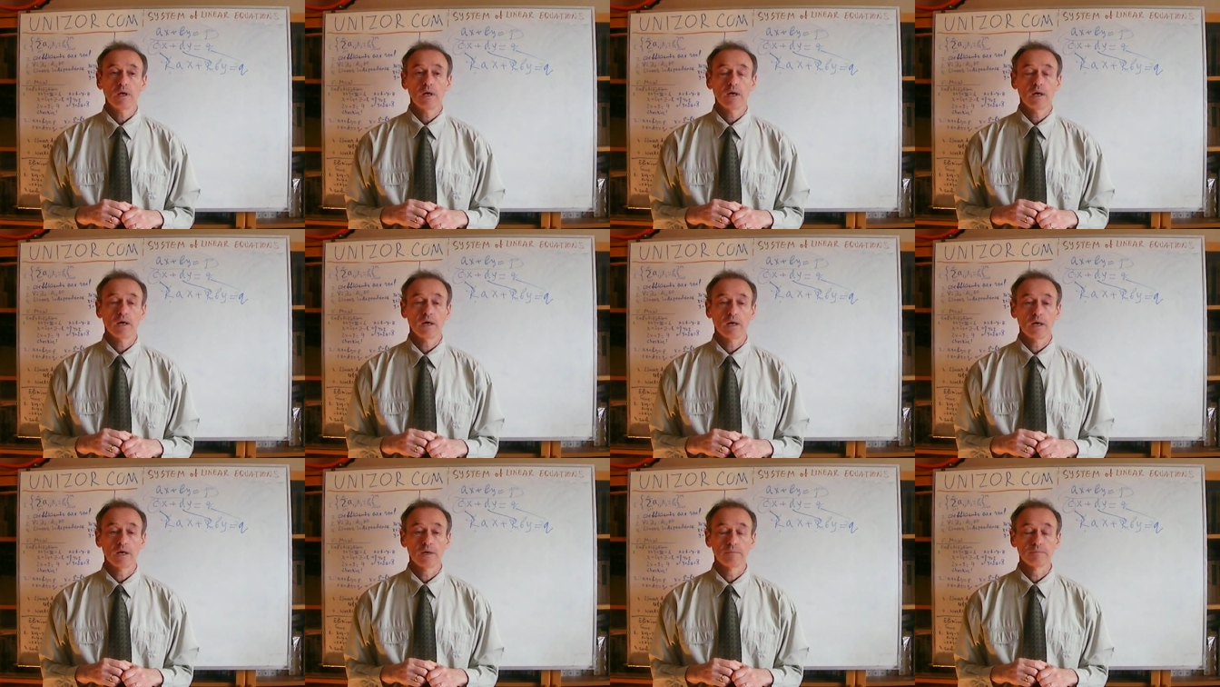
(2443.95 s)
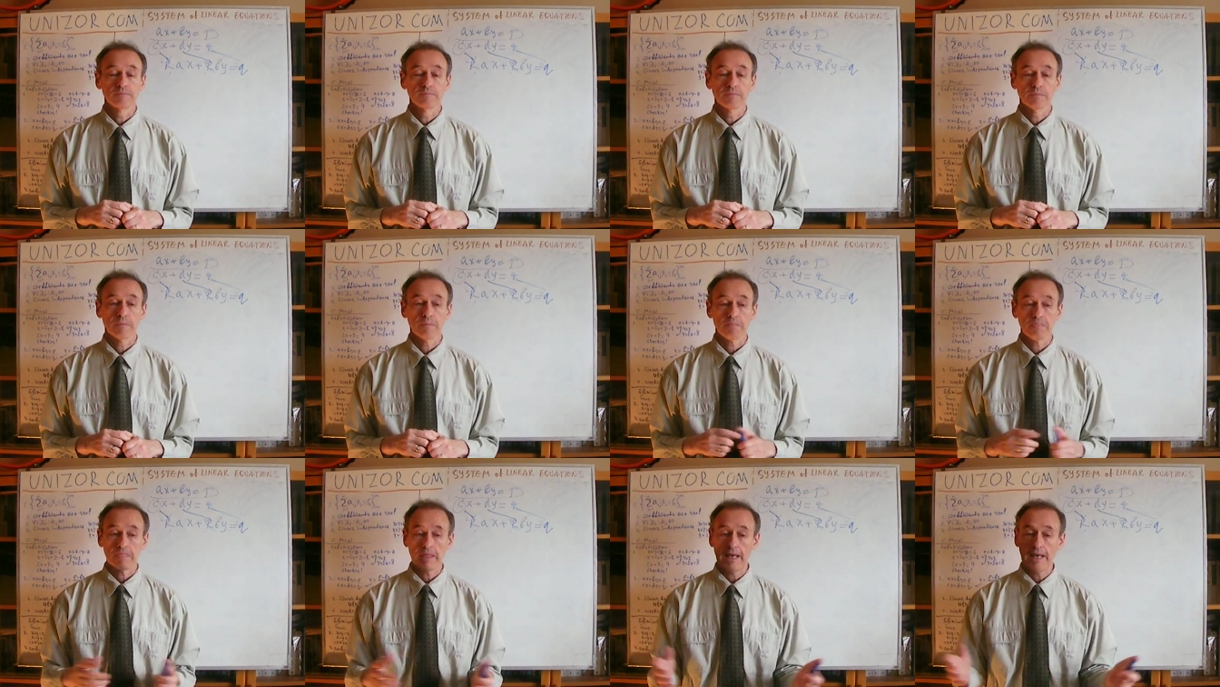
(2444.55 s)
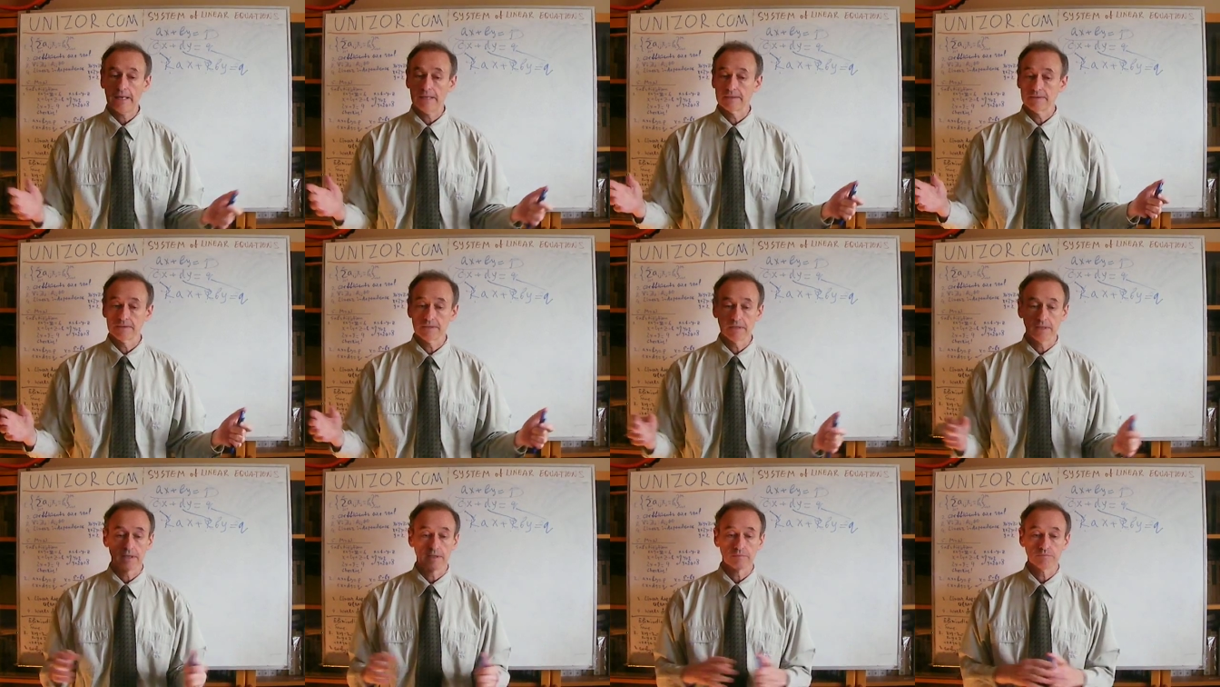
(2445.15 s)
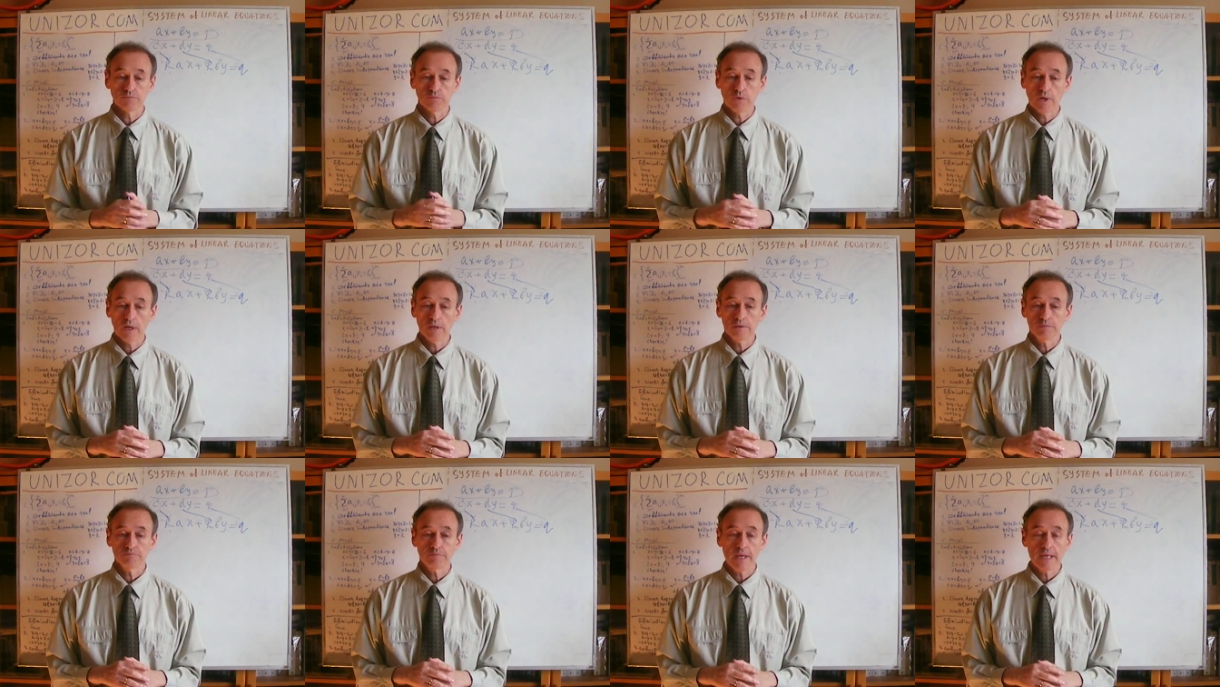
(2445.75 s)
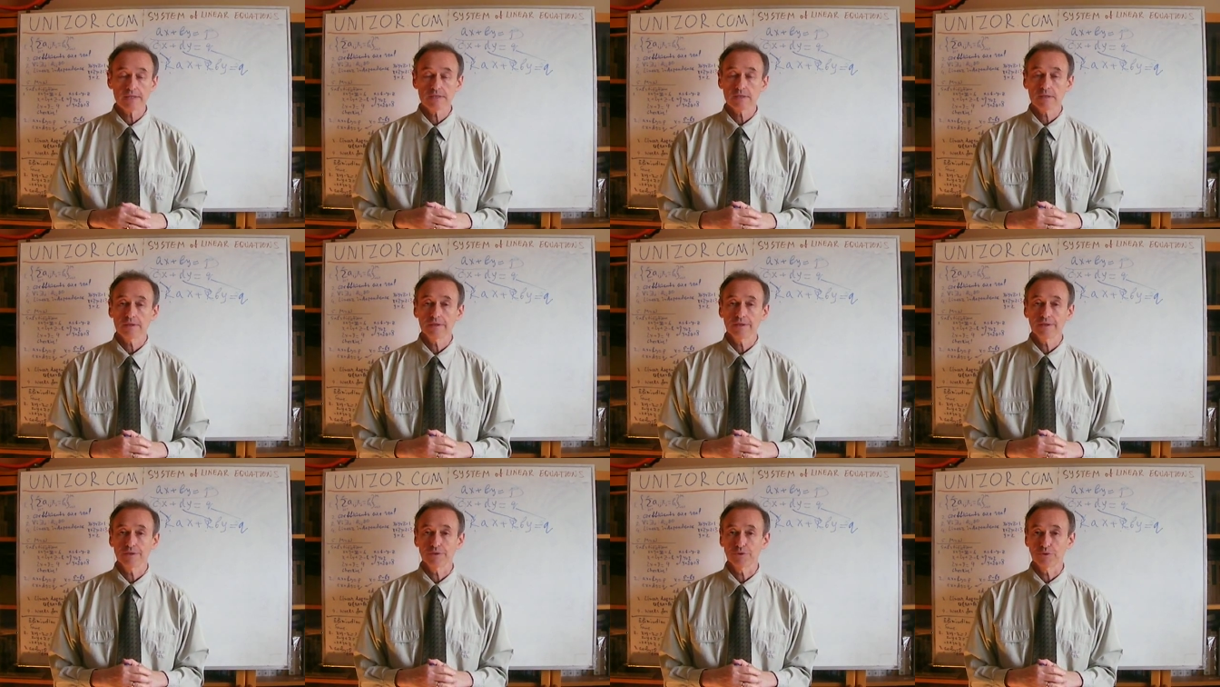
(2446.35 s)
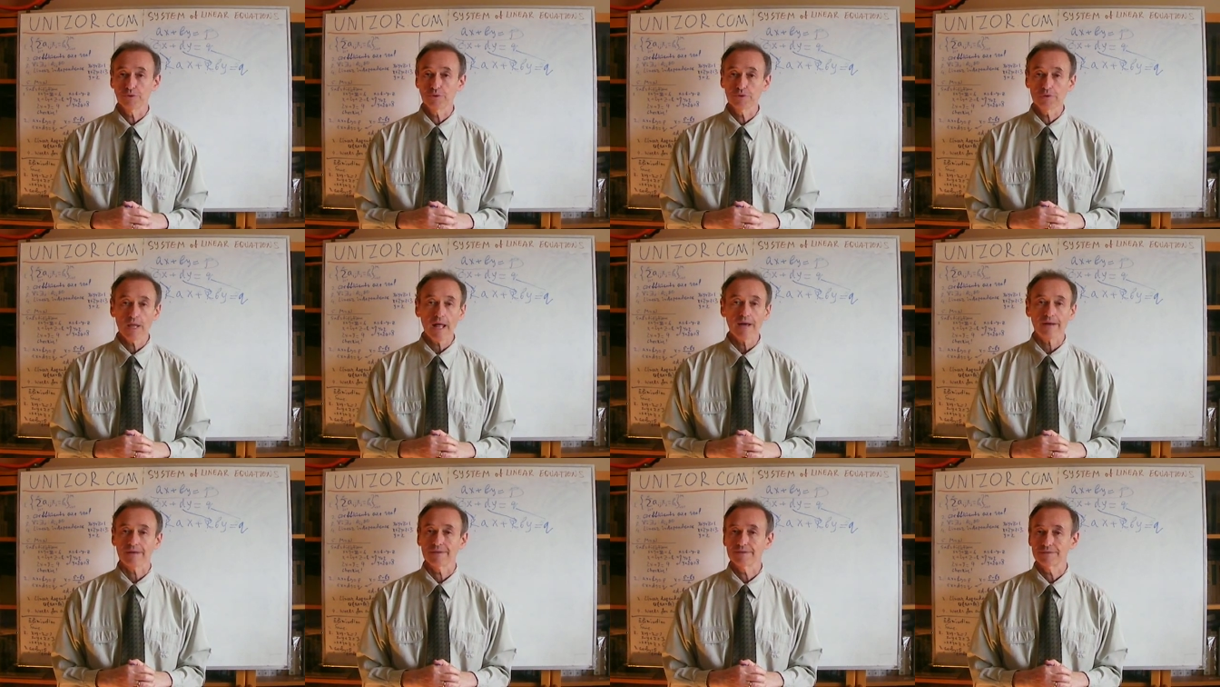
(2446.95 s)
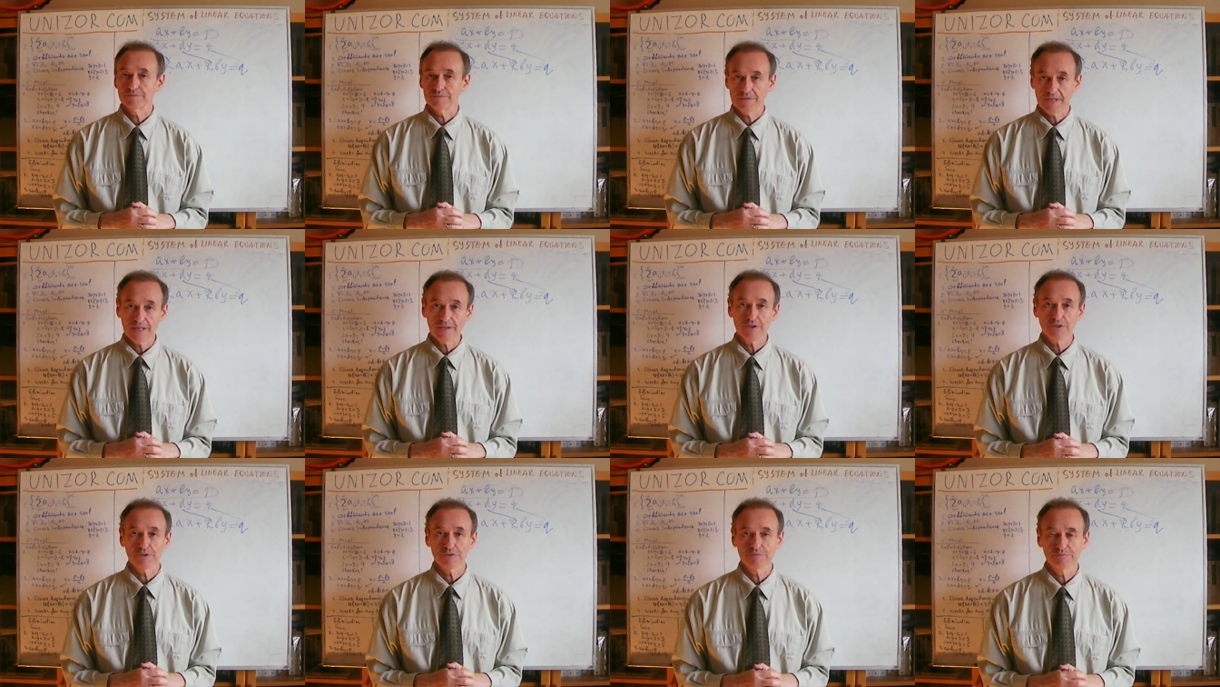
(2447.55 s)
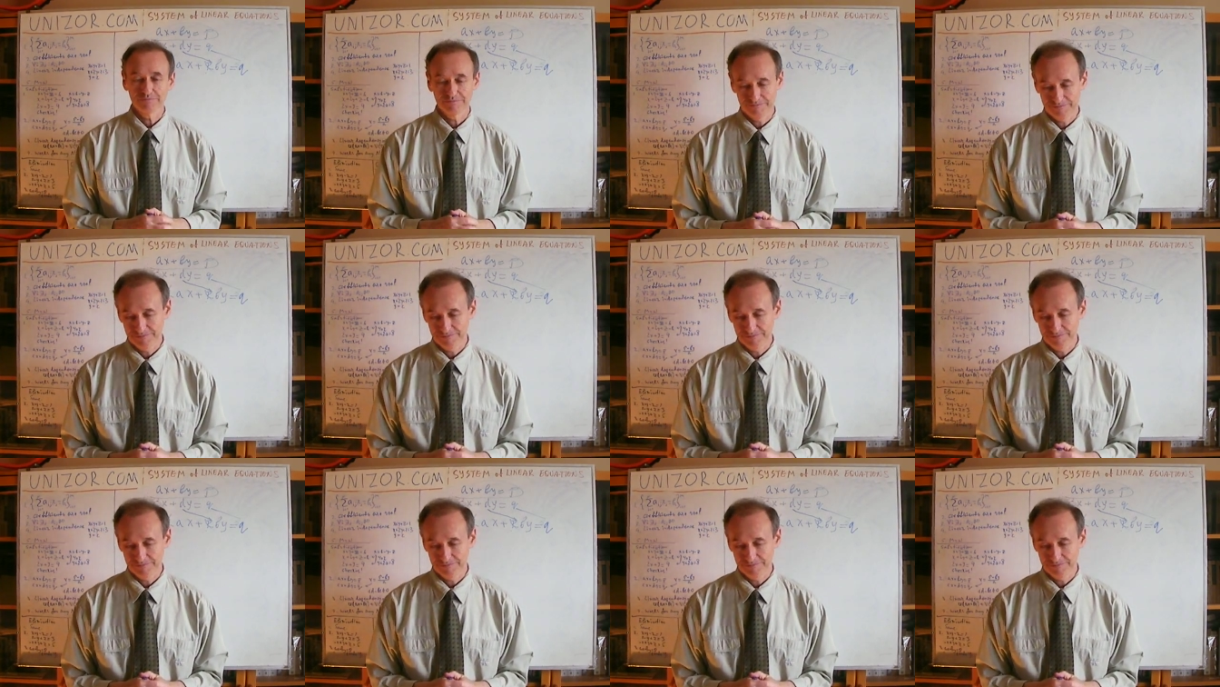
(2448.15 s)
Um, and uh, well, basically, good luck. Thank you.